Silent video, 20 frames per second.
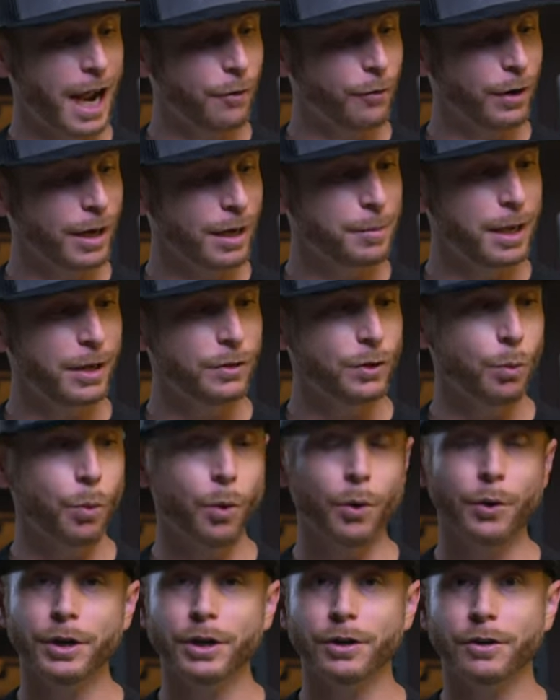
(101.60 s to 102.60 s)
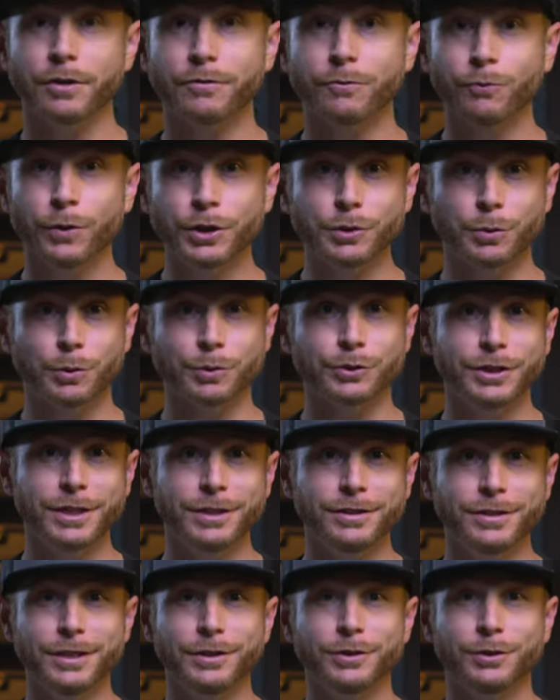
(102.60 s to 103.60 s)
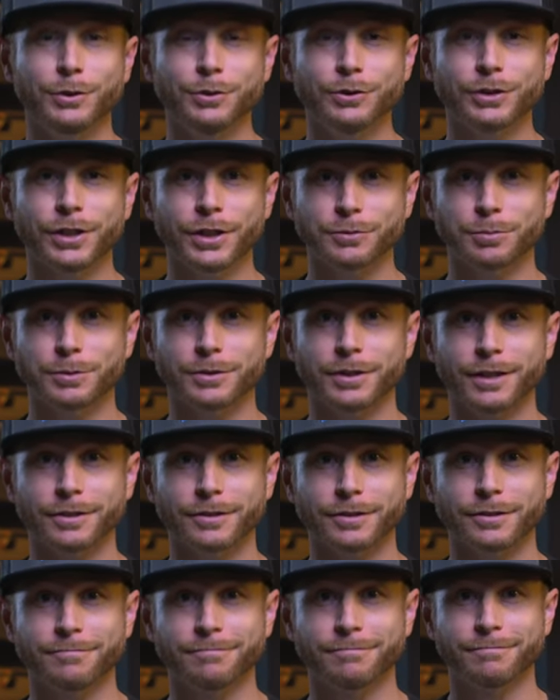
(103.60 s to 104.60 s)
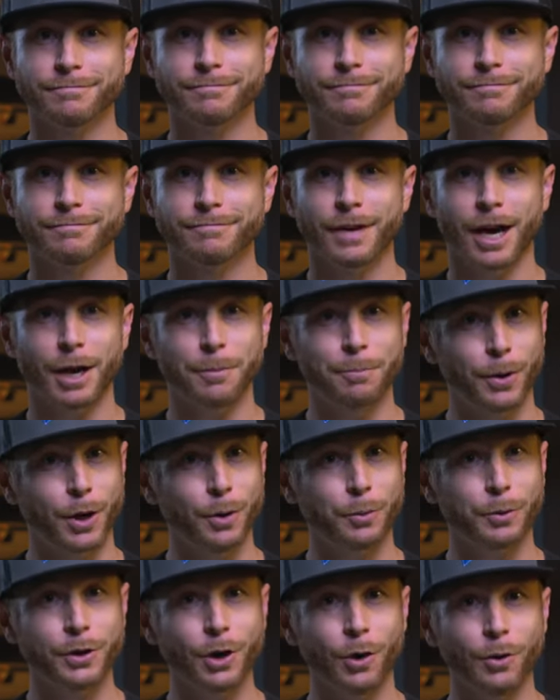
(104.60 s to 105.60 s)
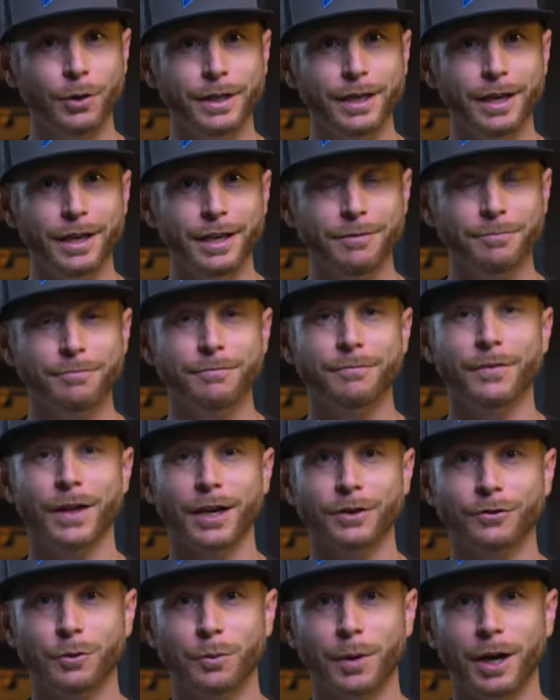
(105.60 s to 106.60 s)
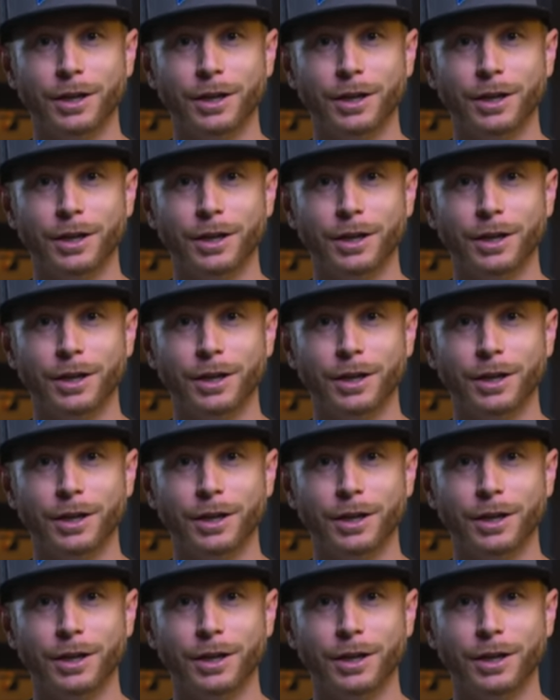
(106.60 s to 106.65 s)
I recommend the Warrior Ritual GT2 Chest Protector. I'm Bert with Goalie Eye, thanks for